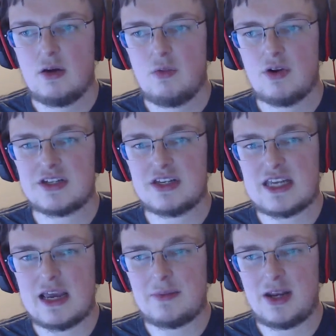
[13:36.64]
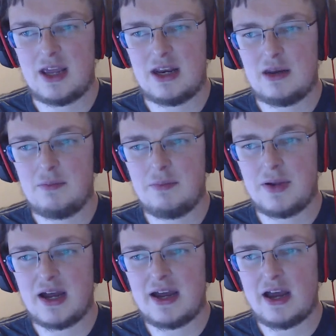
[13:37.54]
was contaminated
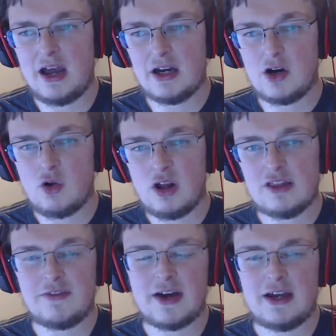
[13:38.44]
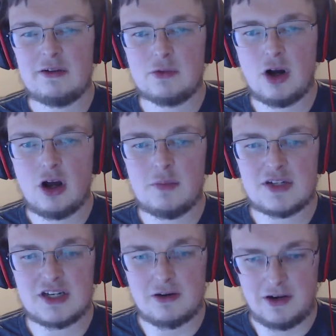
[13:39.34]
by unqualified raw
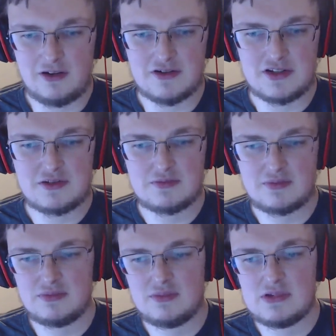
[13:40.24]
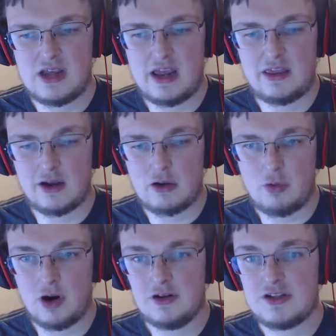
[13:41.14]
materials, in their
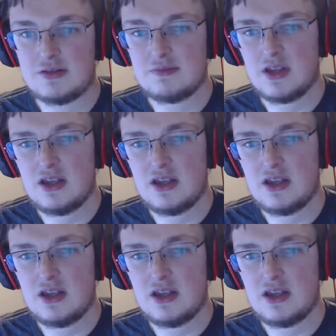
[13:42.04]
words.